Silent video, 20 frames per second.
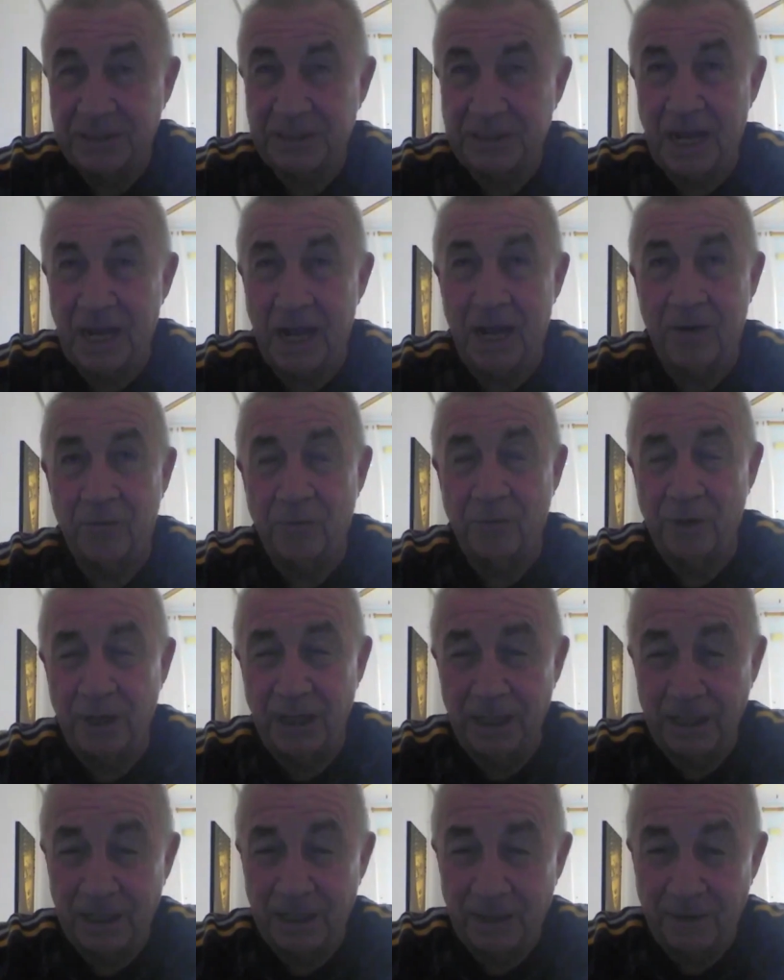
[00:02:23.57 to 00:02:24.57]
start,
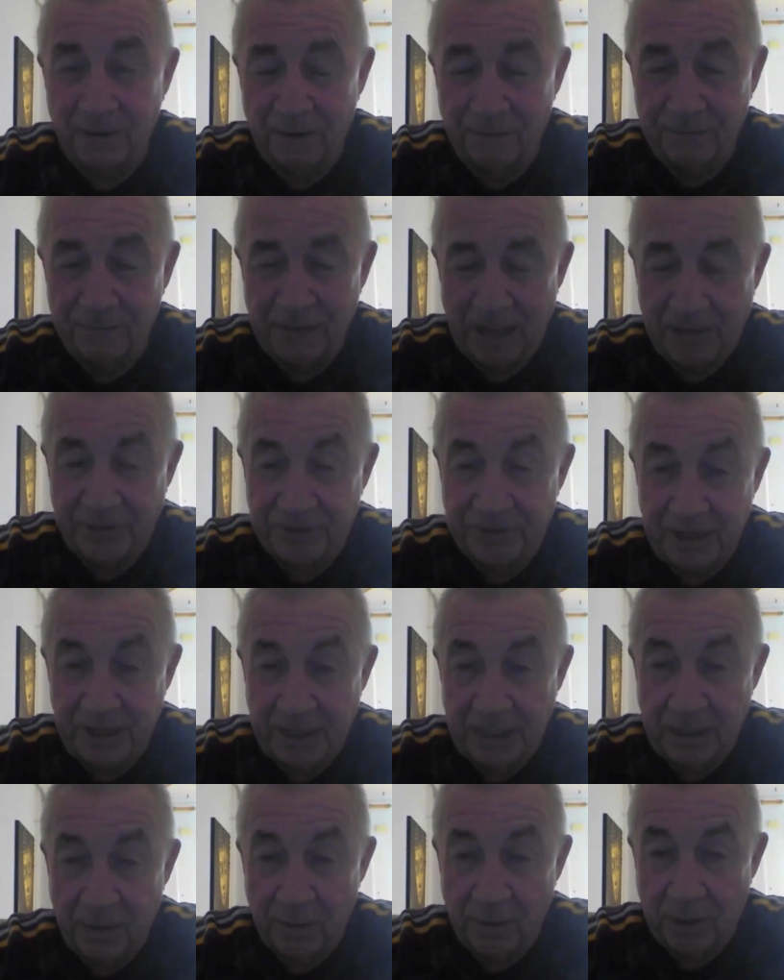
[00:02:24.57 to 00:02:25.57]
really, of that
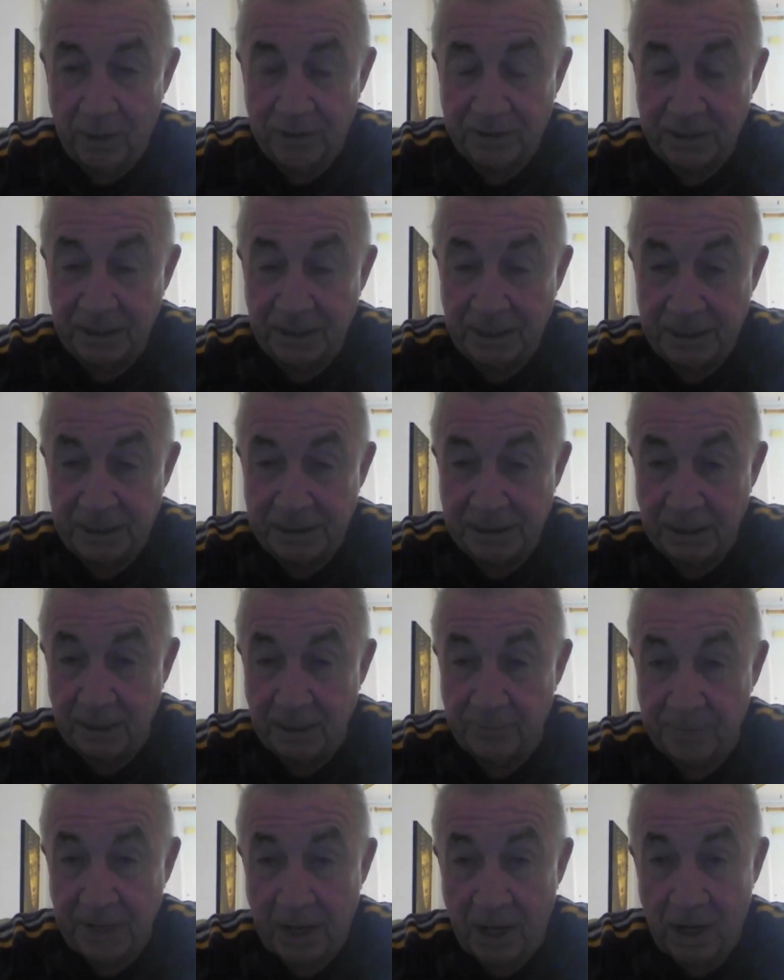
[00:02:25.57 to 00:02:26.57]
thing that I think is
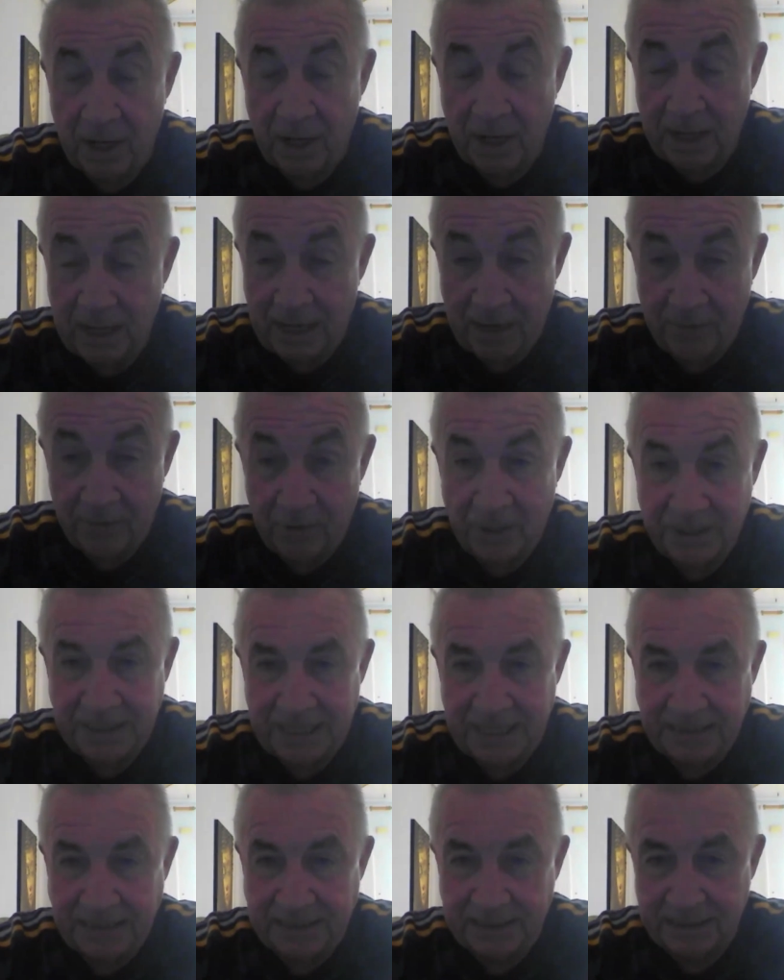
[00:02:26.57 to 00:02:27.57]
going to be our
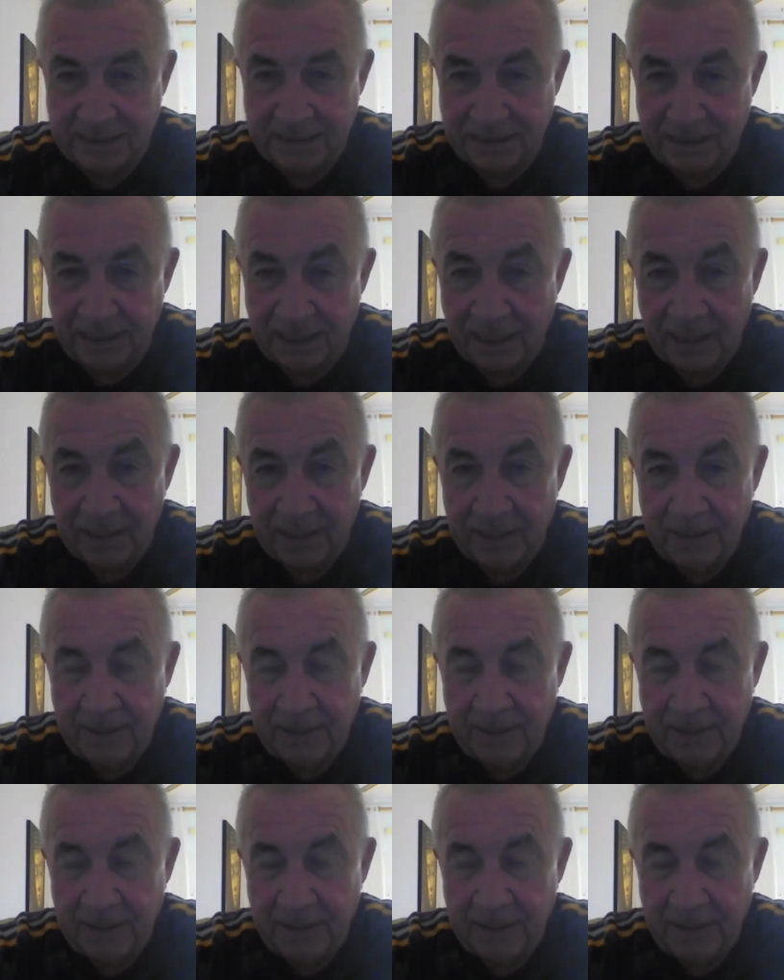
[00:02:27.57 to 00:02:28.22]
identity.